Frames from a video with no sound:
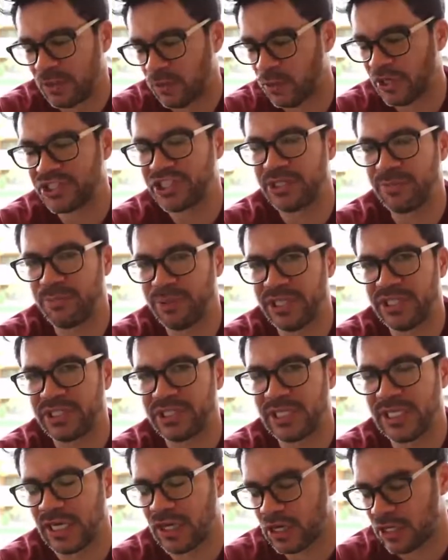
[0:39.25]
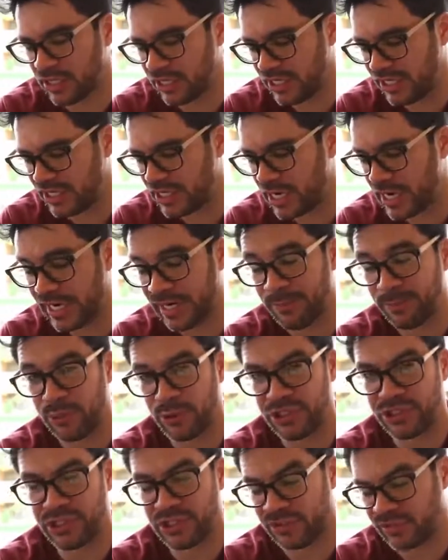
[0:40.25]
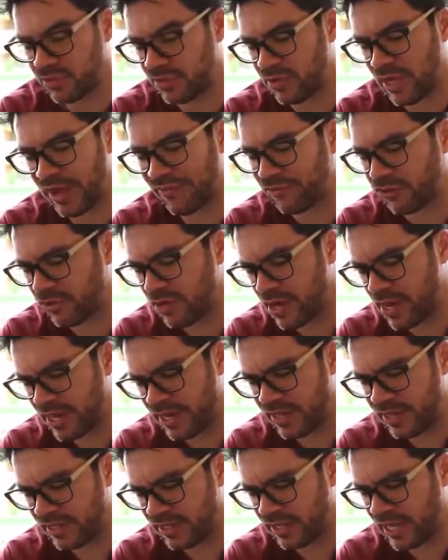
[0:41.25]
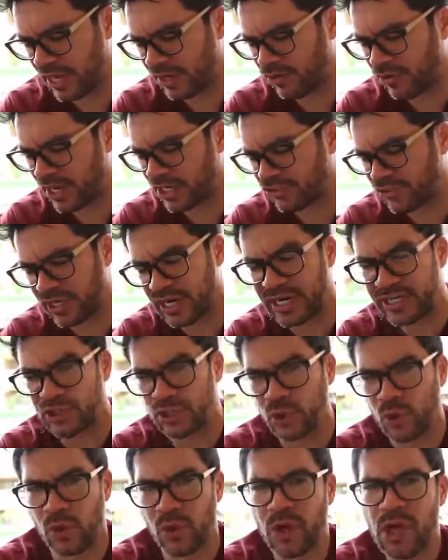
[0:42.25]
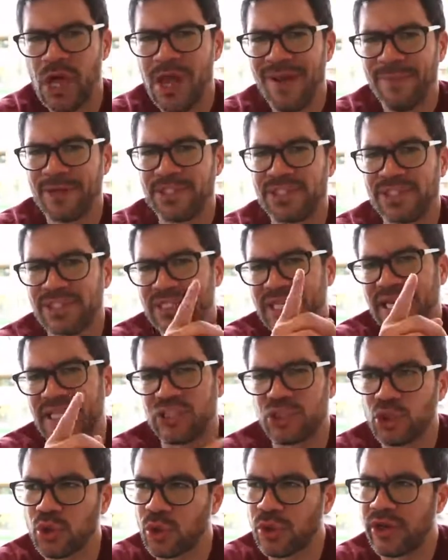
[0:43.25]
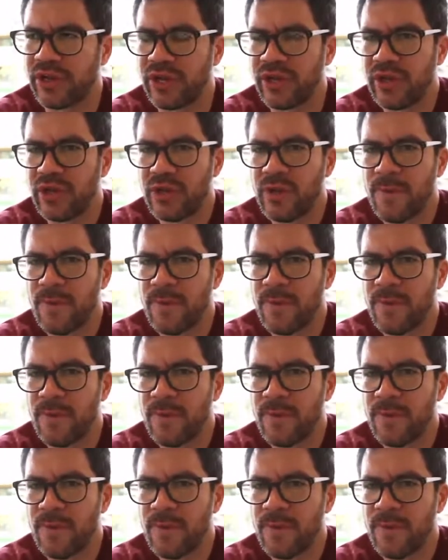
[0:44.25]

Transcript: Rest in peace, Leon. He died in prison after I graduated high school. But it's a sad story.